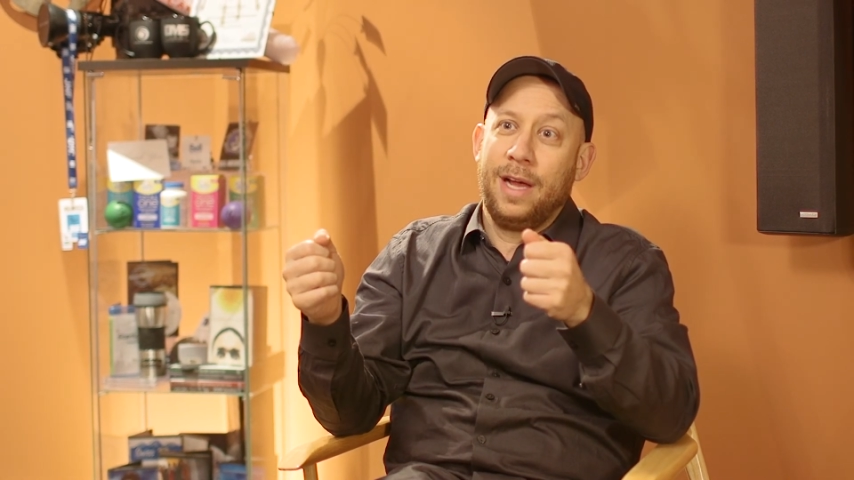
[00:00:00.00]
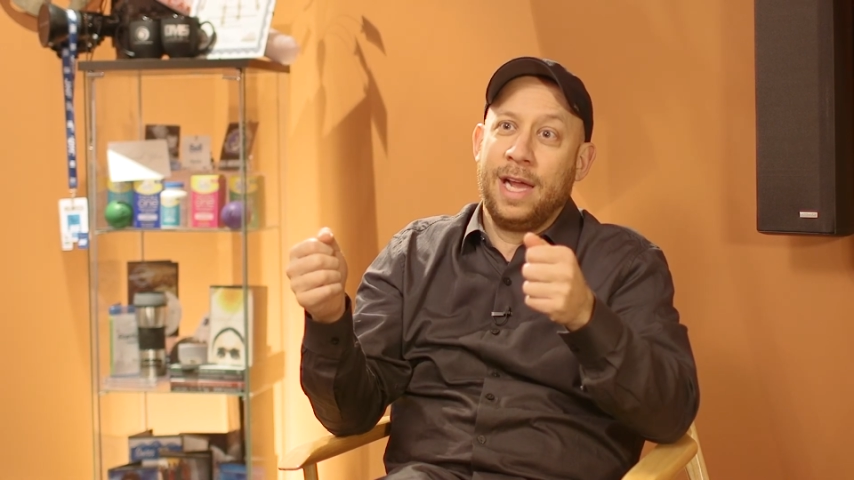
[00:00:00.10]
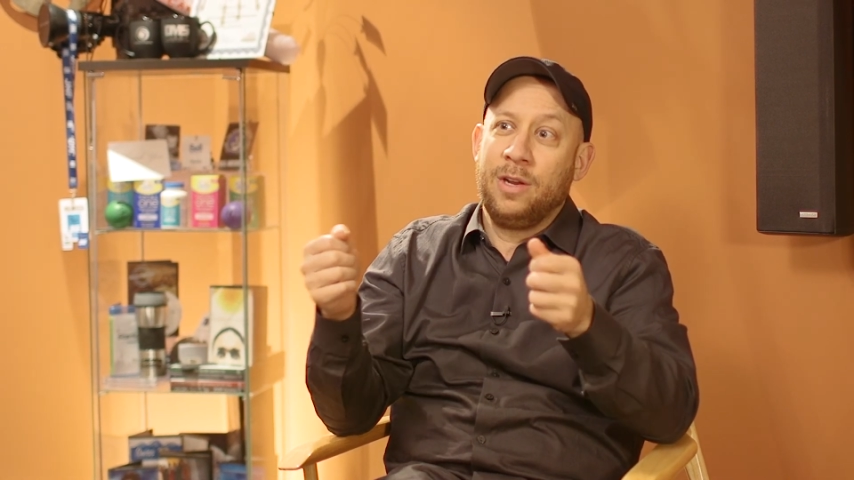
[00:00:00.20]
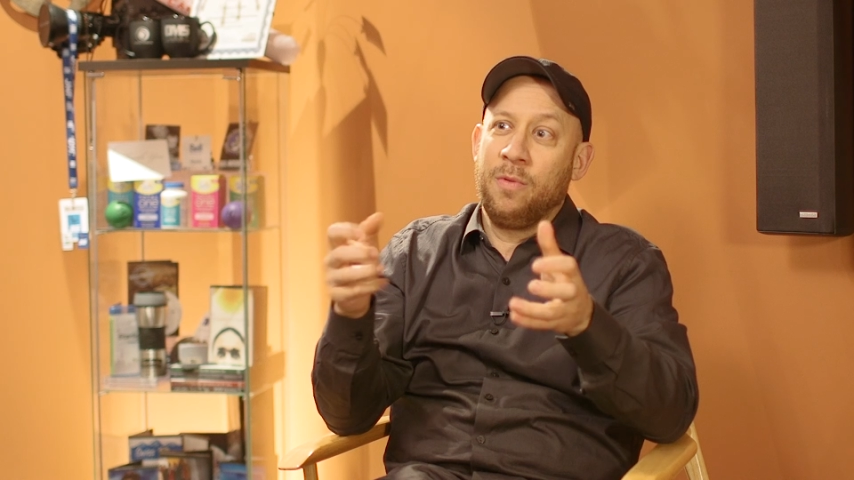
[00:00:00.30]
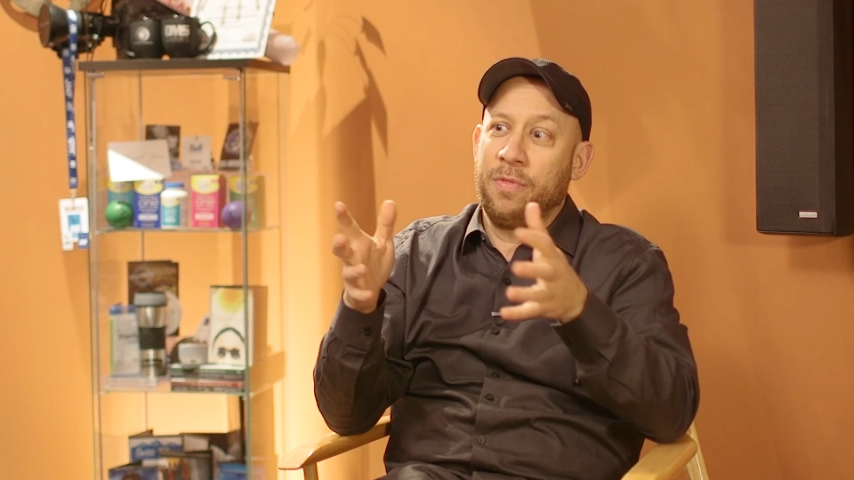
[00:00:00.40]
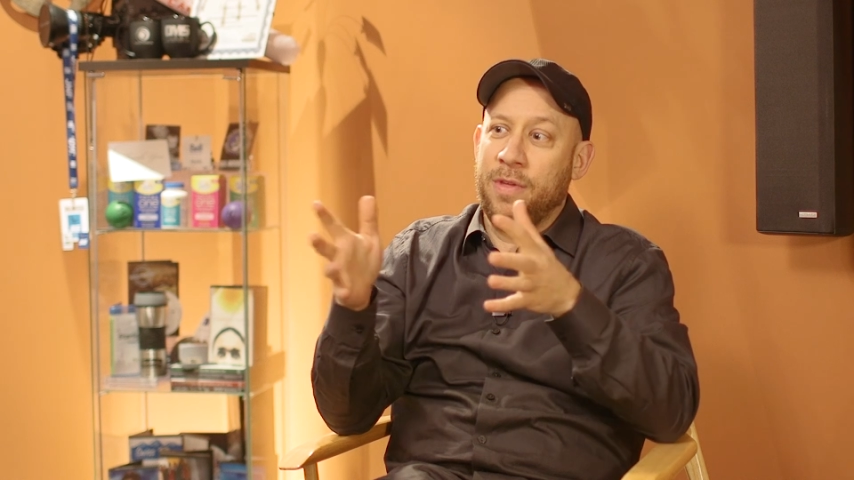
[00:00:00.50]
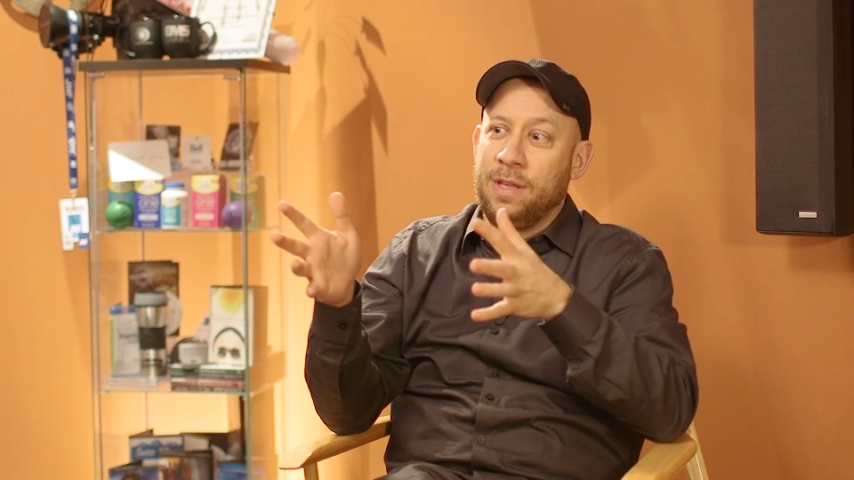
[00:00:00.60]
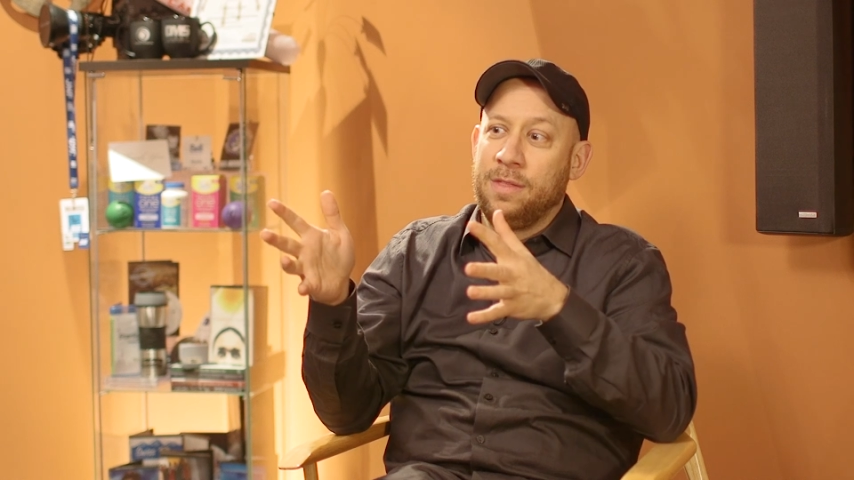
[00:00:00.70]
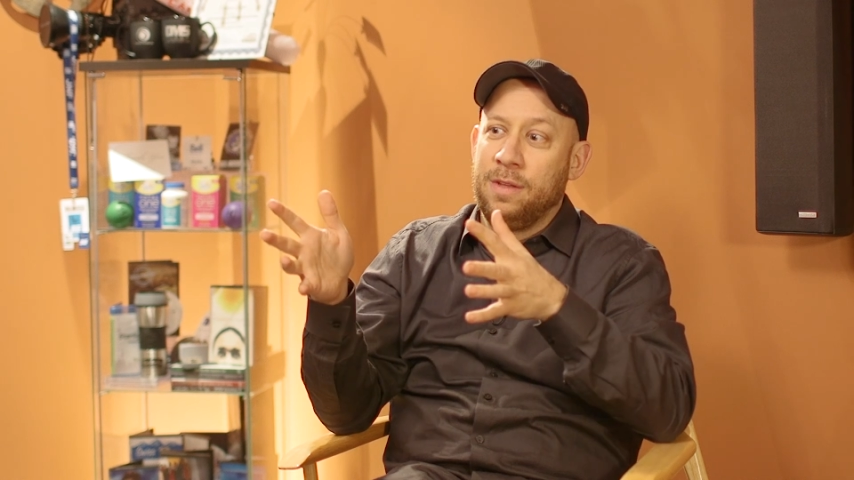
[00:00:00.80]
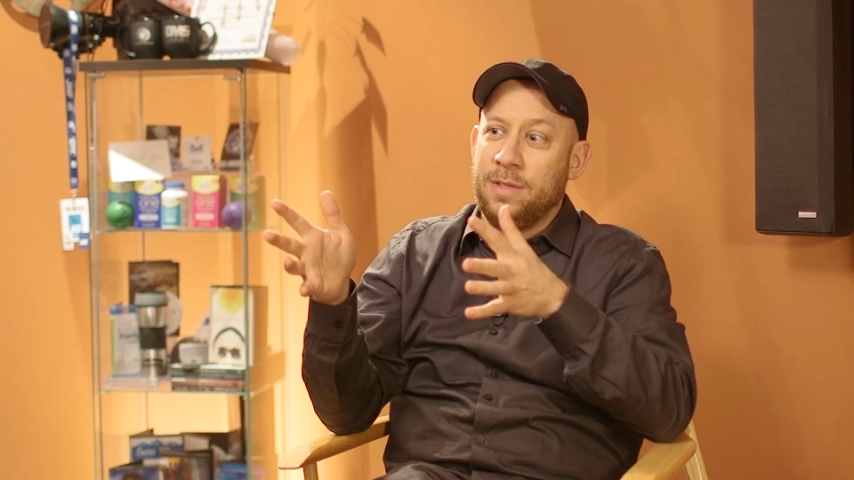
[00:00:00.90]
I don't
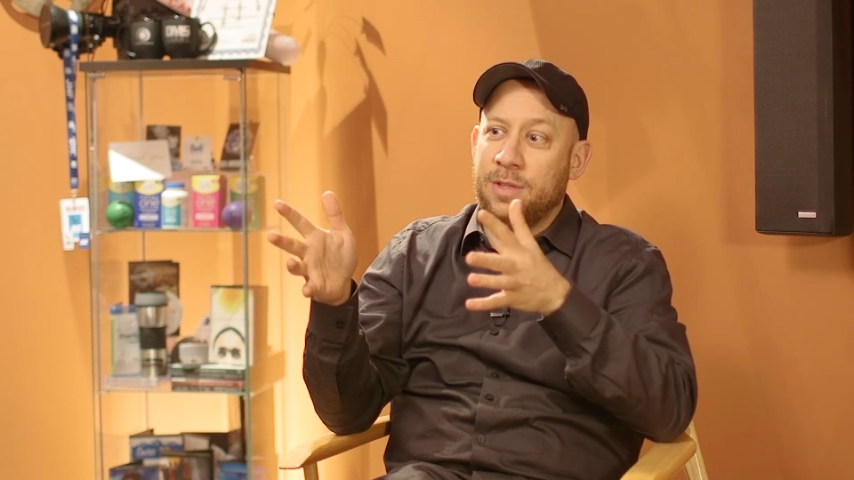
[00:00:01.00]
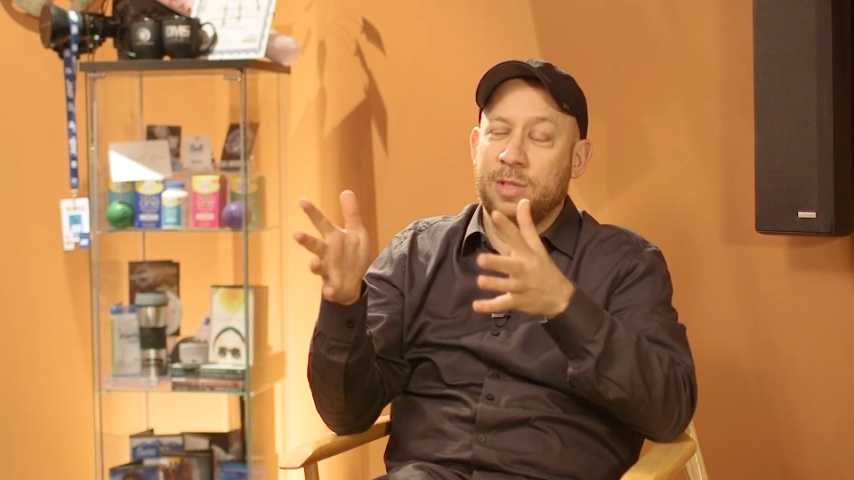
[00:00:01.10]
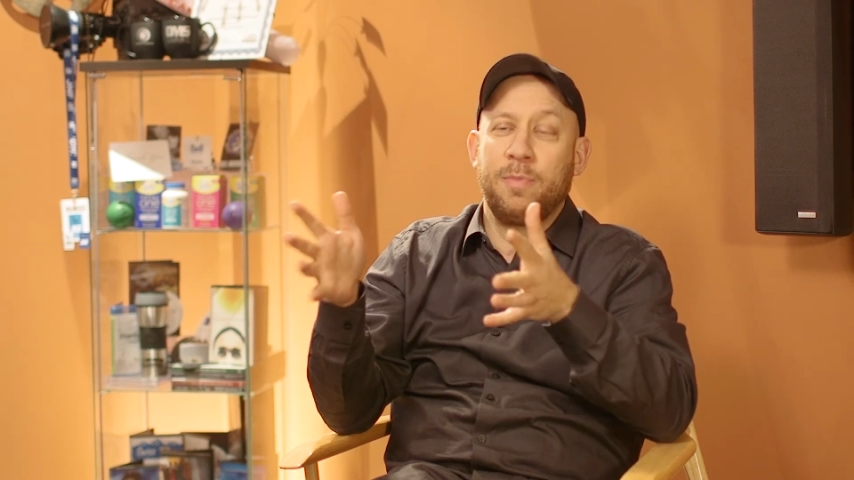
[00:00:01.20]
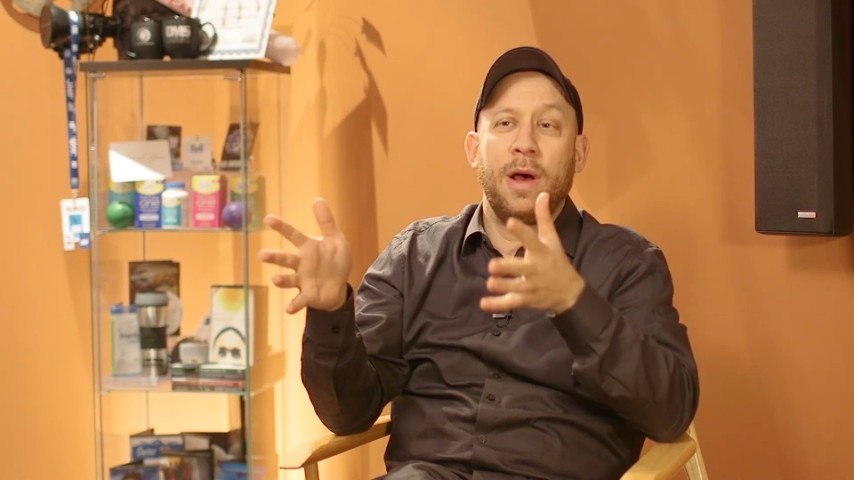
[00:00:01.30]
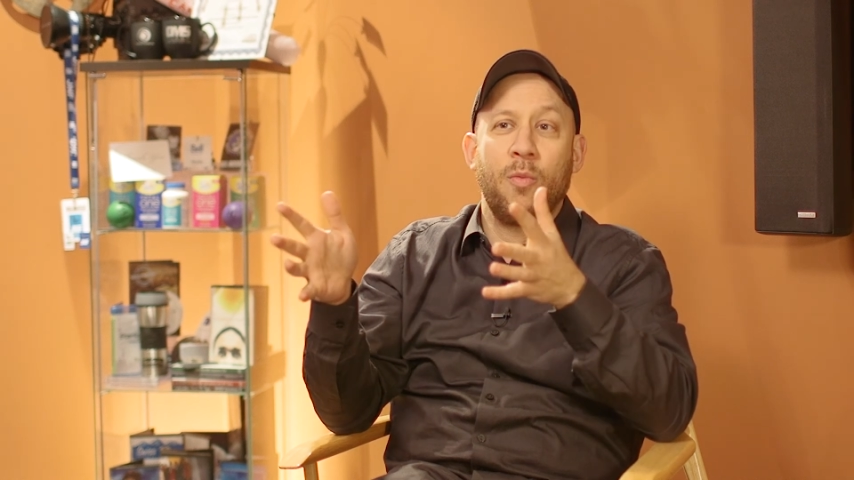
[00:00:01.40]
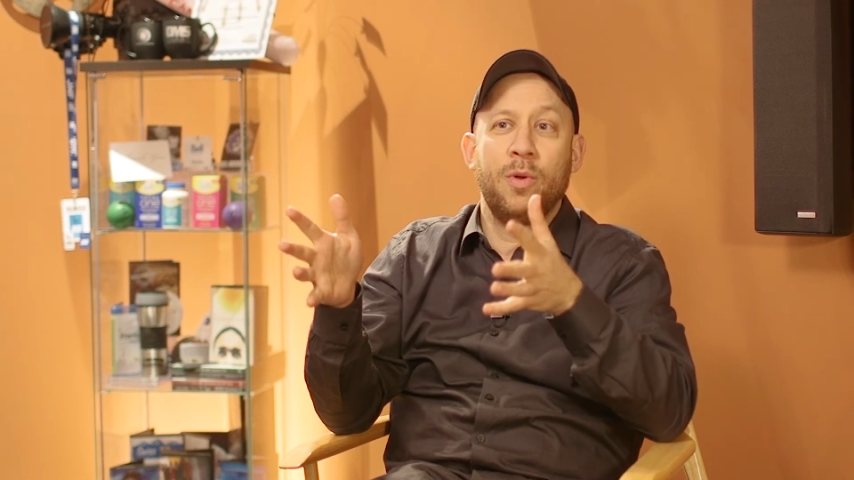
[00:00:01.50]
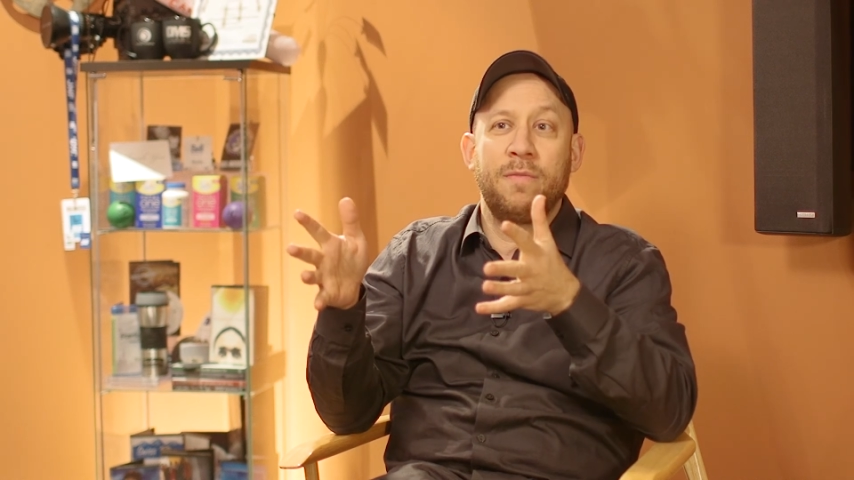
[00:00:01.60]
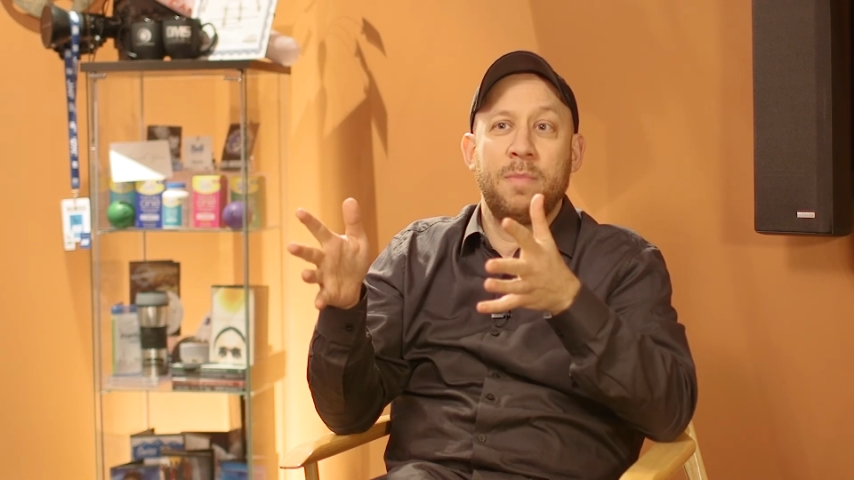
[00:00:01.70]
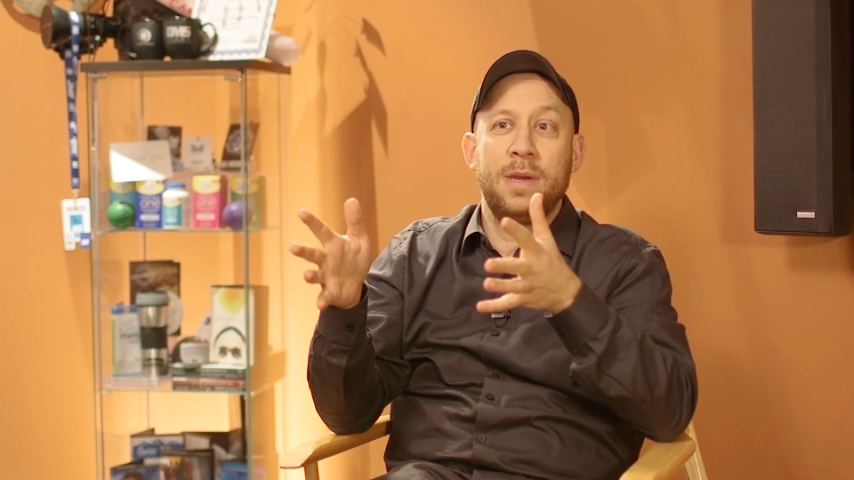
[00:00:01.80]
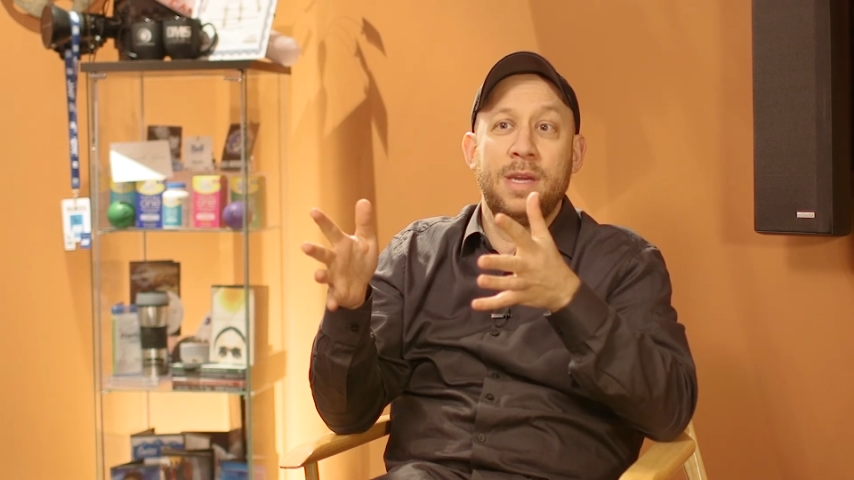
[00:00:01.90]
think the spot would
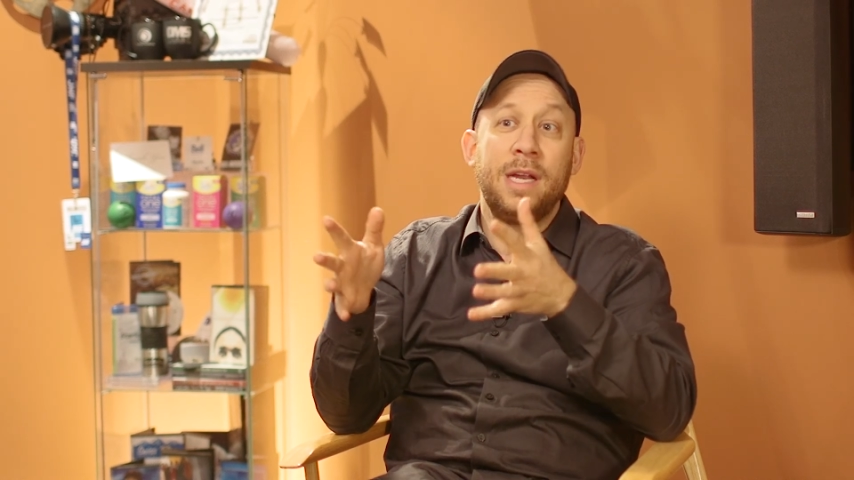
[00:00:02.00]
have been